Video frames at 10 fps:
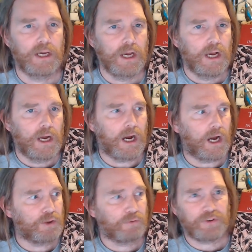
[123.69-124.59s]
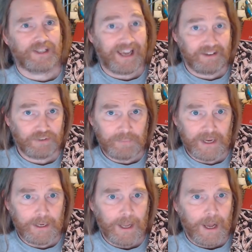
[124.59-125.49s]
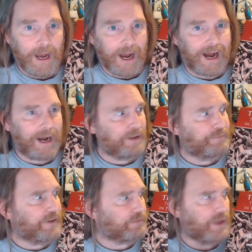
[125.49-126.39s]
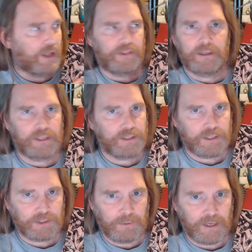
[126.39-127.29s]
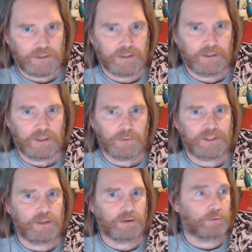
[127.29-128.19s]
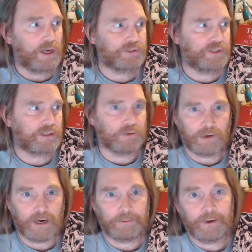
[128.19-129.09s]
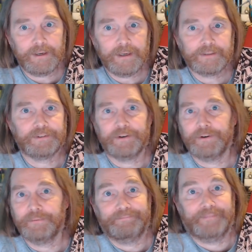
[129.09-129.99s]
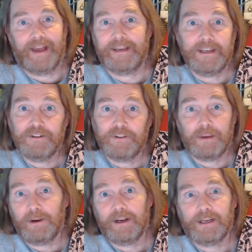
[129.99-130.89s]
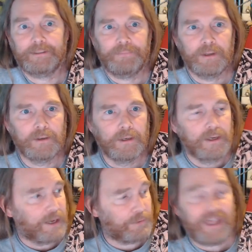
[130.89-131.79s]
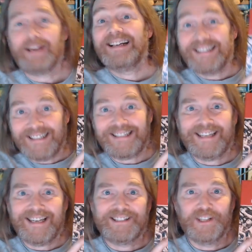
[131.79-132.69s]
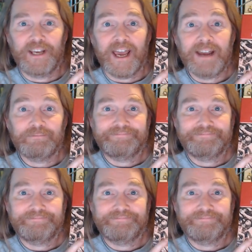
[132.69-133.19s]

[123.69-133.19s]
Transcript: Uh, though for the life of me, uh, I found nothing in this expansion that was either rustic nor ironic, so naive am I. And with that, let's get to the game.